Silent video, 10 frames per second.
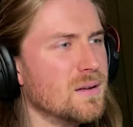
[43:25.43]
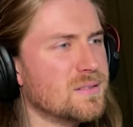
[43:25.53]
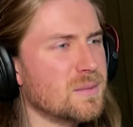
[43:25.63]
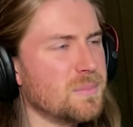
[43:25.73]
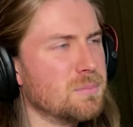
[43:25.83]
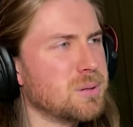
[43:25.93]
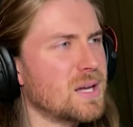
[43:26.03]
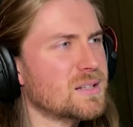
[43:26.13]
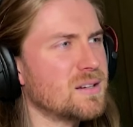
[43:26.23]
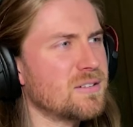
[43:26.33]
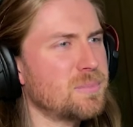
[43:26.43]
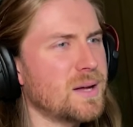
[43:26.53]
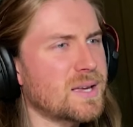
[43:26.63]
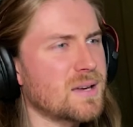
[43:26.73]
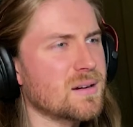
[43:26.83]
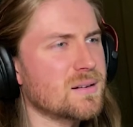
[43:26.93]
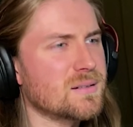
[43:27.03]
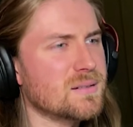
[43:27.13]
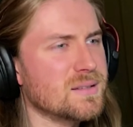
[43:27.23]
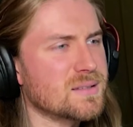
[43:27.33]
Something blocked off back here?
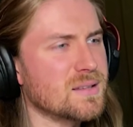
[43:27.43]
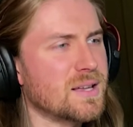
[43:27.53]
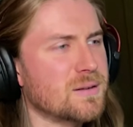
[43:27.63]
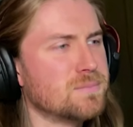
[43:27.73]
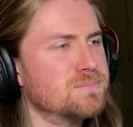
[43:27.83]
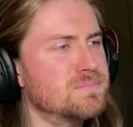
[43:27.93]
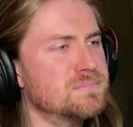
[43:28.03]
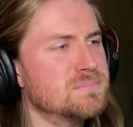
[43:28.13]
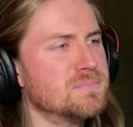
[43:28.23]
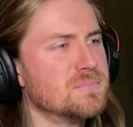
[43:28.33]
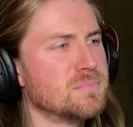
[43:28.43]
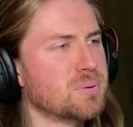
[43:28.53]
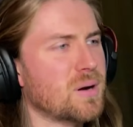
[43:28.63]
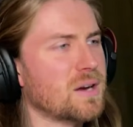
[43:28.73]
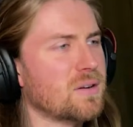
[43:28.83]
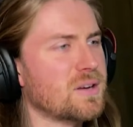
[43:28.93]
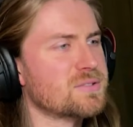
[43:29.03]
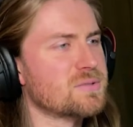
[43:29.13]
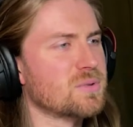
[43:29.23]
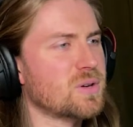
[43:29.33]
That's a lot of
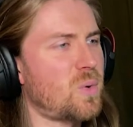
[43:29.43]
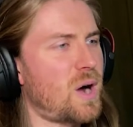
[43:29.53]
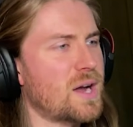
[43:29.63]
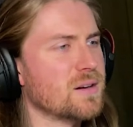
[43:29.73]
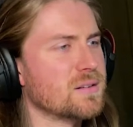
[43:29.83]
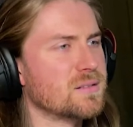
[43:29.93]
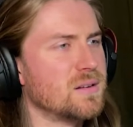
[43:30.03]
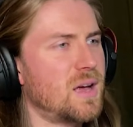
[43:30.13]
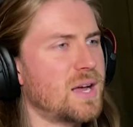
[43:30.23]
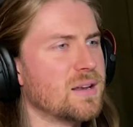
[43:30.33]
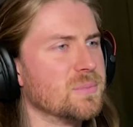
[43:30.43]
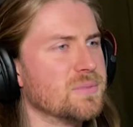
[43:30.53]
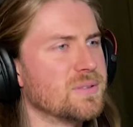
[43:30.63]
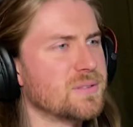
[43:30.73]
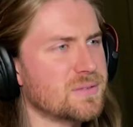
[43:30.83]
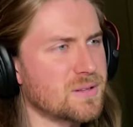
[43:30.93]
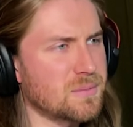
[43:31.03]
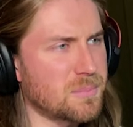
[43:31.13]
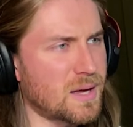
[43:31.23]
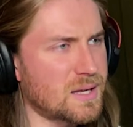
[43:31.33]
progress required items. Is there
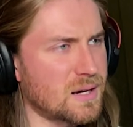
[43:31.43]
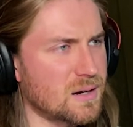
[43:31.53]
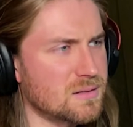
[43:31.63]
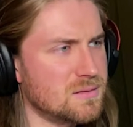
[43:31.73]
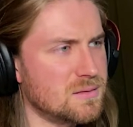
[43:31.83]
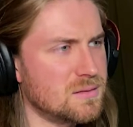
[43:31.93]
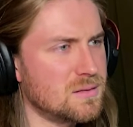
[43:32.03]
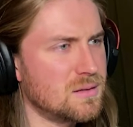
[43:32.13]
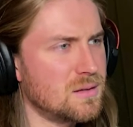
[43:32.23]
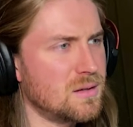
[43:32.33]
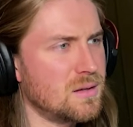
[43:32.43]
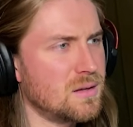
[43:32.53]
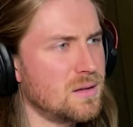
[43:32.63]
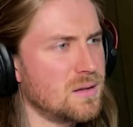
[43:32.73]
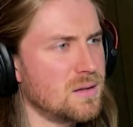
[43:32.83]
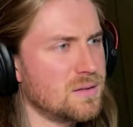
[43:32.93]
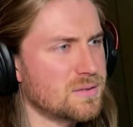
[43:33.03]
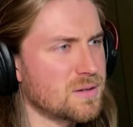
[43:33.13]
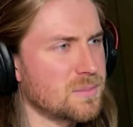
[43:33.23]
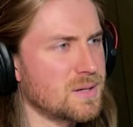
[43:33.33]
something back here? See
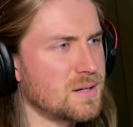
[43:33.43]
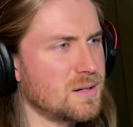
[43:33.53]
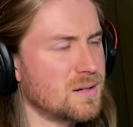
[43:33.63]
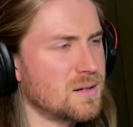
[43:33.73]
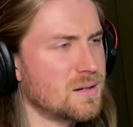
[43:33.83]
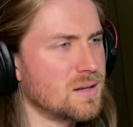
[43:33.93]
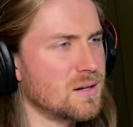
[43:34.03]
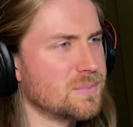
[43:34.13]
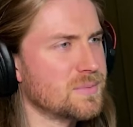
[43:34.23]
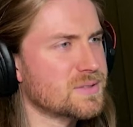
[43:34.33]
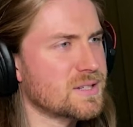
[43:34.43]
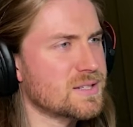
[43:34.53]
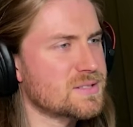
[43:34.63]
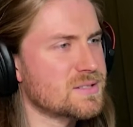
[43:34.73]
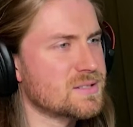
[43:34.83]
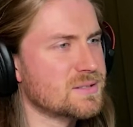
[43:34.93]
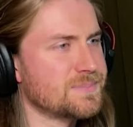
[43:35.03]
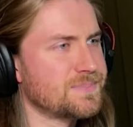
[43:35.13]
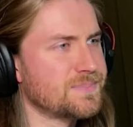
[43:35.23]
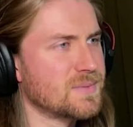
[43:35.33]
what I mean? No, looks like it's just
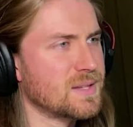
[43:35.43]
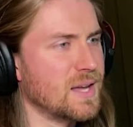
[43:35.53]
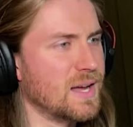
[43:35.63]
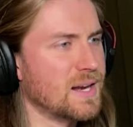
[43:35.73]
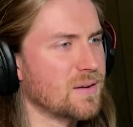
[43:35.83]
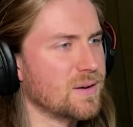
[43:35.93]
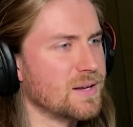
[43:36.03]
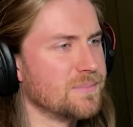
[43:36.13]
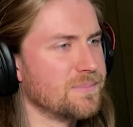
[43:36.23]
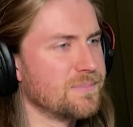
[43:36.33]
an area.